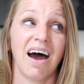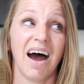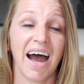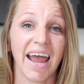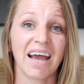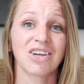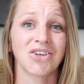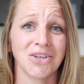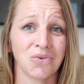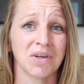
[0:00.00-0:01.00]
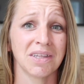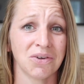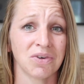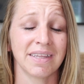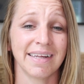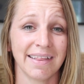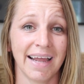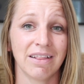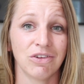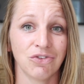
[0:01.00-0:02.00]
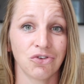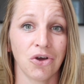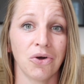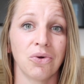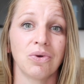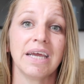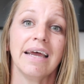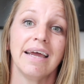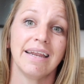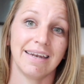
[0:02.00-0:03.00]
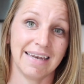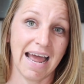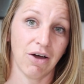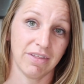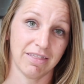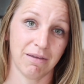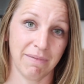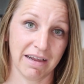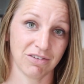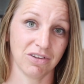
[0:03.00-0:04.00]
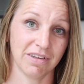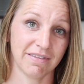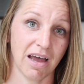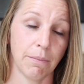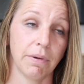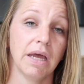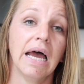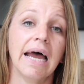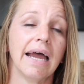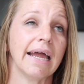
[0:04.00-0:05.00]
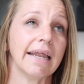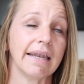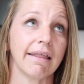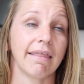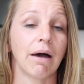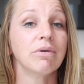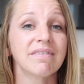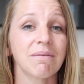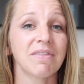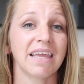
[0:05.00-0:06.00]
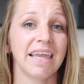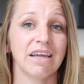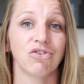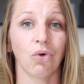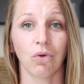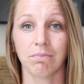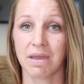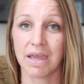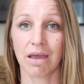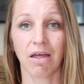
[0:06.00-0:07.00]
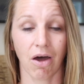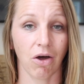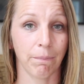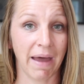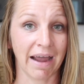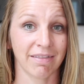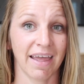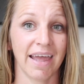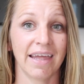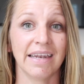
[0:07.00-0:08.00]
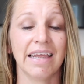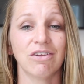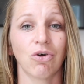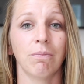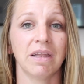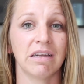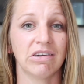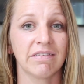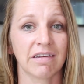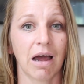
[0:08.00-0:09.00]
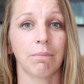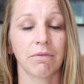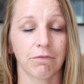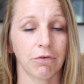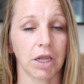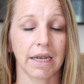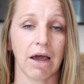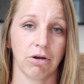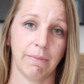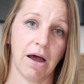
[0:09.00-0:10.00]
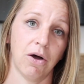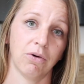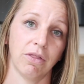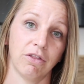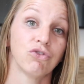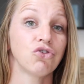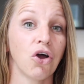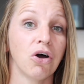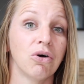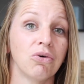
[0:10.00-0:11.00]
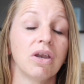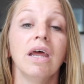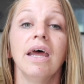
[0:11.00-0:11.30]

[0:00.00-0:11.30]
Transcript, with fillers: I actually really, really like the stone now that the mantle is up. And that was something he had told me back then. He told me to just stop freaking out about the stone